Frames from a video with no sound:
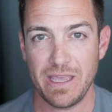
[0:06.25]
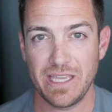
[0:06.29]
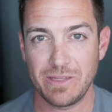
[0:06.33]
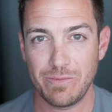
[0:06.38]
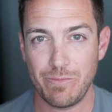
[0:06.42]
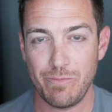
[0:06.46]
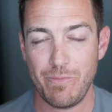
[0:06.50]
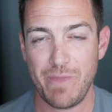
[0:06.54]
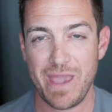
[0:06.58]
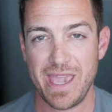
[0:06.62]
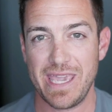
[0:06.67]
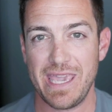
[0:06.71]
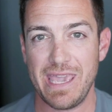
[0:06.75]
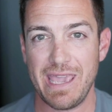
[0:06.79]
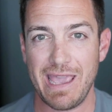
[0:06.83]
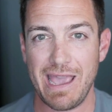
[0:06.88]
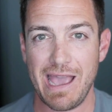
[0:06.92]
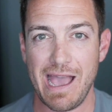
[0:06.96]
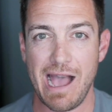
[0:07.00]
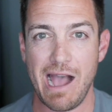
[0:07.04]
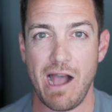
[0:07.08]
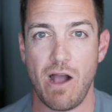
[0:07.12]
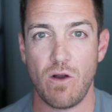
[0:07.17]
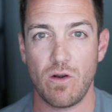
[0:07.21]
is
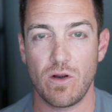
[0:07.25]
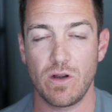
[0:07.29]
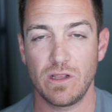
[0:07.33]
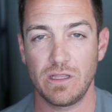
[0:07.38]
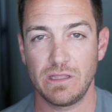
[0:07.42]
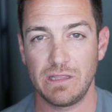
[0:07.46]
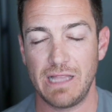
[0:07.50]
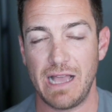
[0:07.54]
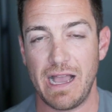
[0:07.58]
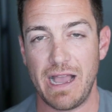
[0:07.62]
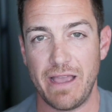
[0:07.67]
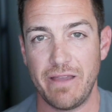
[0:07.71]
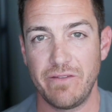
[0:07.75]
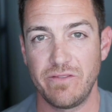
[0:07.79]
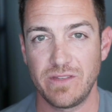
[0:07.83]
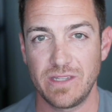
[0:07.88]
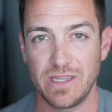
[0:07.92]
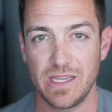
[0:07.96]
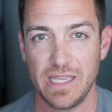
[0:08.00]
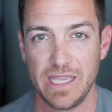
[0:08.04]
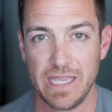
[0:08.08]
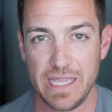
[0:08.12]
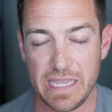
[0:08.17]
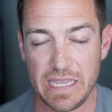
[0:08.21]
making our
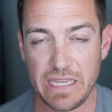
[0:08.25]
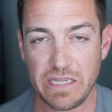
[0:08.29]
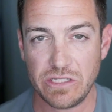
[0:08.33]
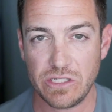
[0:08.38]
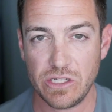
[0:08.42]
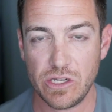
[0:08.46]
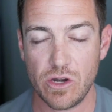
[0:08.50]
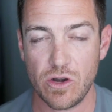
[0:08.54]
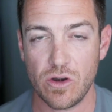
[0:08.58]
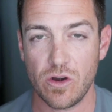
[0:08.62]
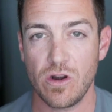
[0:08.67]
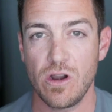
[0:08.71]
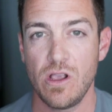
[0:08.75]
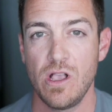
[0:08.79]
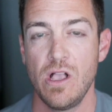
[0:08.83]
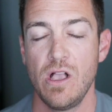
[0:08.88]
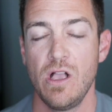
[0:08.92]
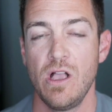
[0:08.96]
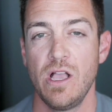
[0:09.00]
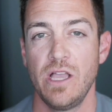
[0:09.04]
lives easier.